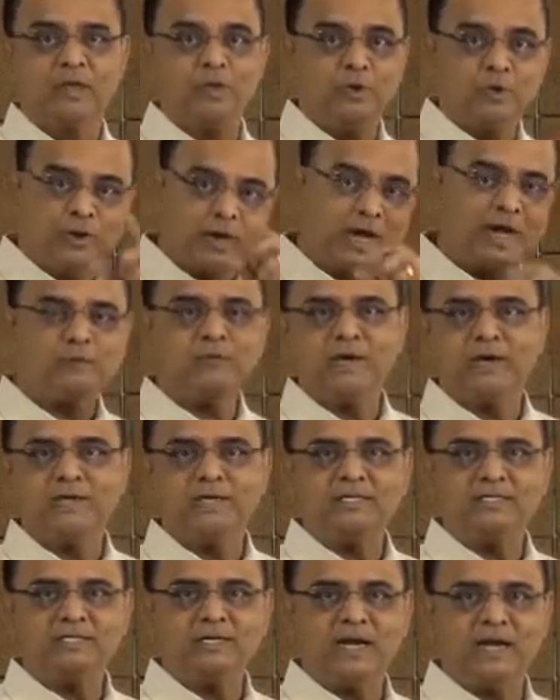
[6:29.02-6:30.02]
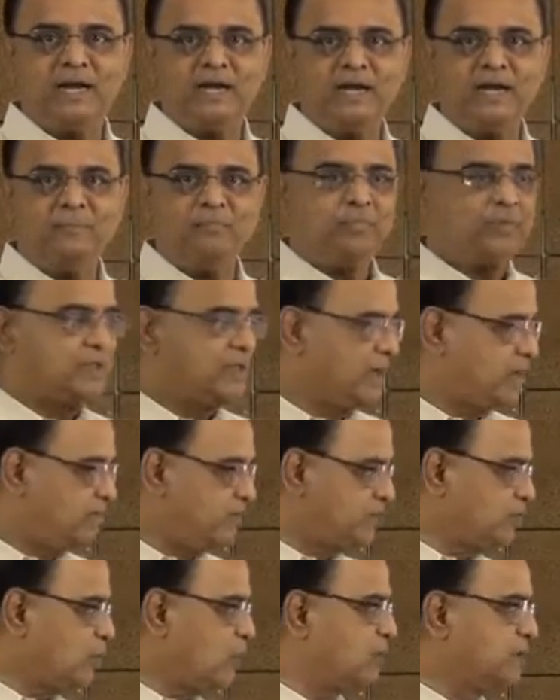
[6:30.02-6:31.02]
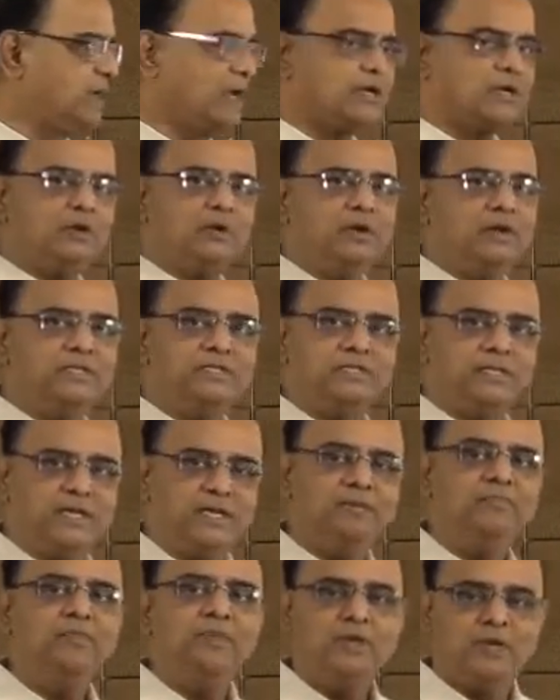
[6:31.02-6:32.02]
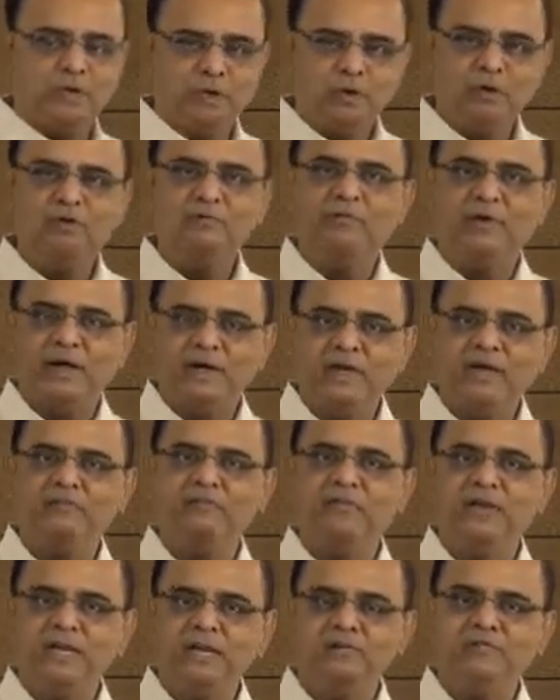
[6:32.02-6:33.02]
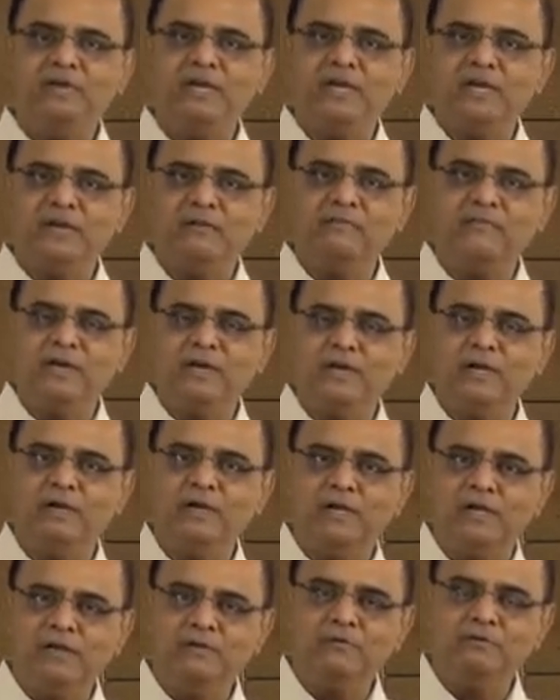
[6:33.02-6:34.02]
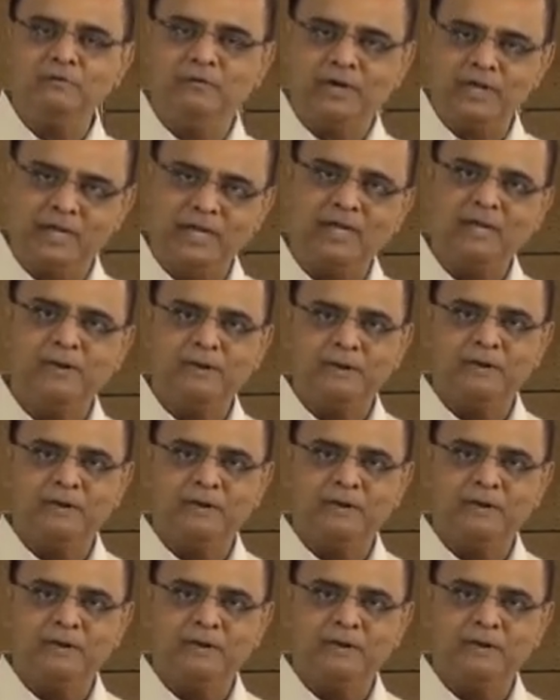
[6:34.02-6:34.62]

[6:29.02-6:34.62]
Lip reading: You have to understand that without technology, you will find it very, very difficult to live today.